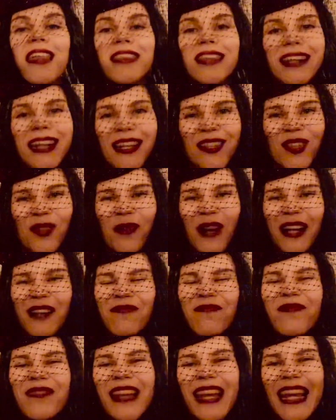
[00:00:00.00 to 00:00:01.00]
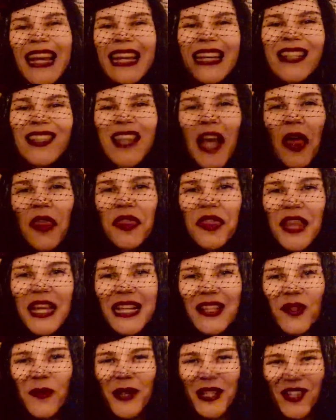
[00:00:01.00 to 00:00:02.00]
The next one is
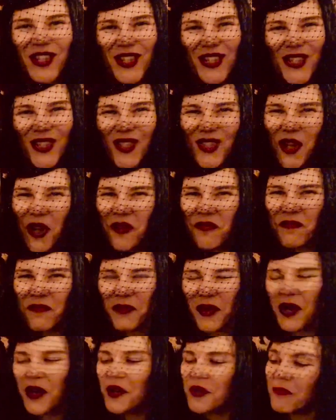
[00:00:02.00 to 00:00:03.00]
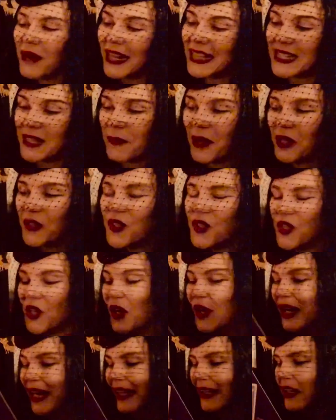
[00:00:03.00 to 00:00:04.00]
These Witches Don't Burn by Isabel
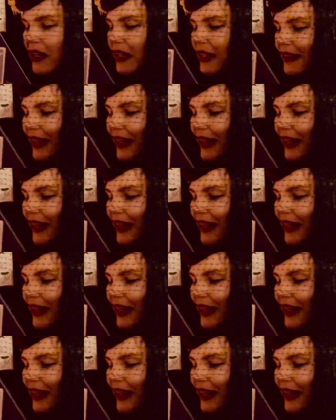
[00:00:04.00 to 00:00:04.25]
Sterling.